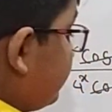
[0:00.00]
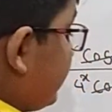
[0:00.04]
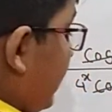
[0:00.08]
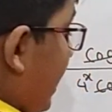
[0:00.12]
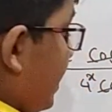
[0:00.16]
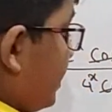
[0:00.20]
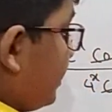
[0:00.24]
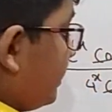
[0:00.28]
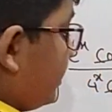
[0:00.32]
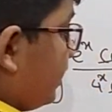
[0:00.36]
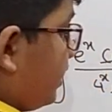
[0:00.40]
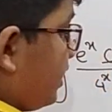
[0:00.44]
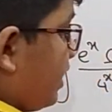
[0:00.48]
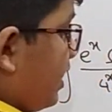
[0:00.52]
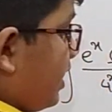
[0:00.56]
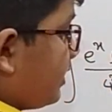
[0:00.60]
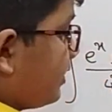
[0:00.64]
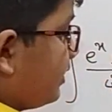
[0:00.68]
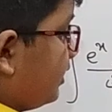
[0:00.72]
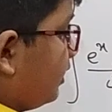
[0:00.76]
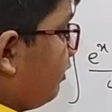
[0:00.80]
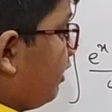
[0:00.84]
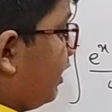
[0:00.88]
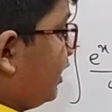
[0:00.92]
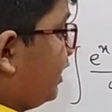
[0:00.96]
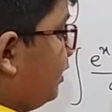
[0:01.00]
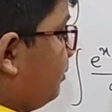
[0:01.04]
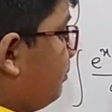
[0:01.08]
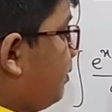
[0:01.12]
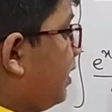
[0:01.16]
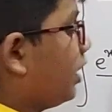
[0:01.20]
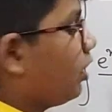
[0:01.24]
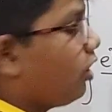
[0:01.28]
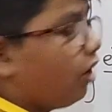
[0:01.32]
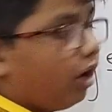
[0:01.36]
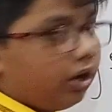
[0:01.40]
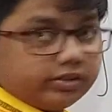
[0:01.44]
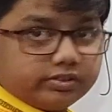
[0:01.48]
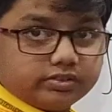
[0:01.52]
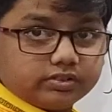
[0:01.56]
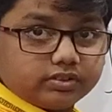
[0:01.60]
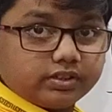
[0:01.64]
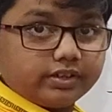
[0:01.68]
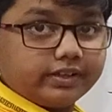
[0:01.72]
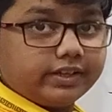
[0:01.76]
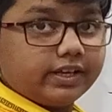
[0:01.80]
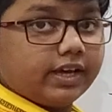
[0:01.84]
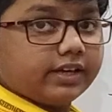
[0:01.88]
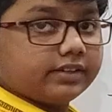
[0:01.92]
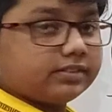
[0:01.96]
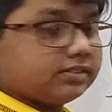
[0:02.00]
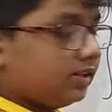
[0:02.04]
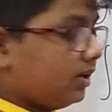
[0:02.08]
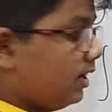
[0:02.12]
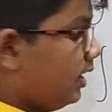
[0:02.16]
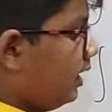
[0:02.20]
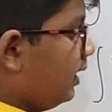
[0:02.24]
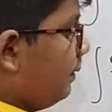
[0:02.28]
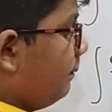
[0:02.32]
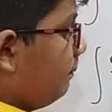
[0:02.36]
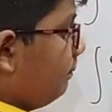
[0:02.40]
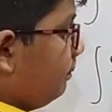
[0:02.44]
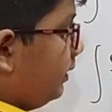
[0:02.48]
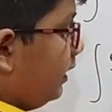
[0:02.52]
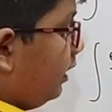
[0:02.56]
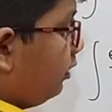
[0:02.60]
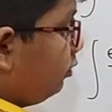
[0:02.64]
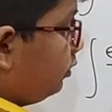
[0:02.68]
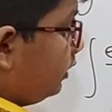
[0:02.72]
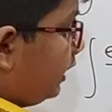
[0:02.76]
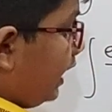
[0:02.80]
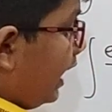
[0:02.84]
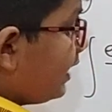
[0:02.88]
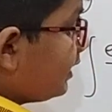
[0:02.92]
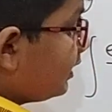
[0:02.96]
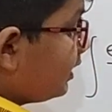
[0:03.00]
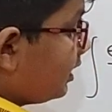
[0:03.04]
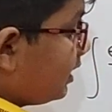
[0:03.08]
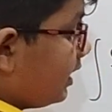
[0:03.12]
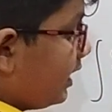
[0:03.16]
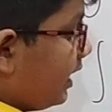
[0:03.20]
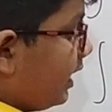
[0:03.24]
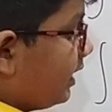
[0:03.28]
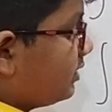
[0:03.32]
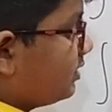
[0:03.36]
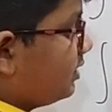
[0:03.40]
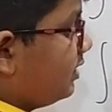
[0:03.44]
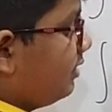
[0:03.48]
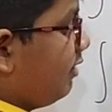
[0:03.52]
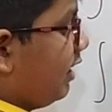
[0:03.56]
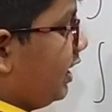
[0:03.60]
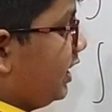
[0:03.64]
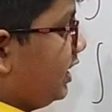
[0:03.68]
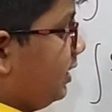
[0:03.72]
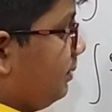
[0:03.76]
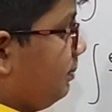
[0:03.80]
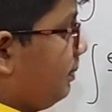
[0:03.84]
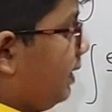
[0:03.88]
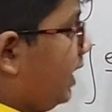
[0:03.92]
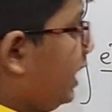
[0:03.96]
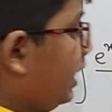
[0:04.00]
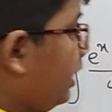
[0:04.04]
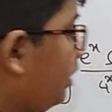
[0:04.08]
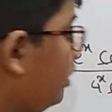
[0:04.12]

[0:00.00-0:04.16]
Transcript: Tan 3x divided by cos 3x. Now tan 3x divided by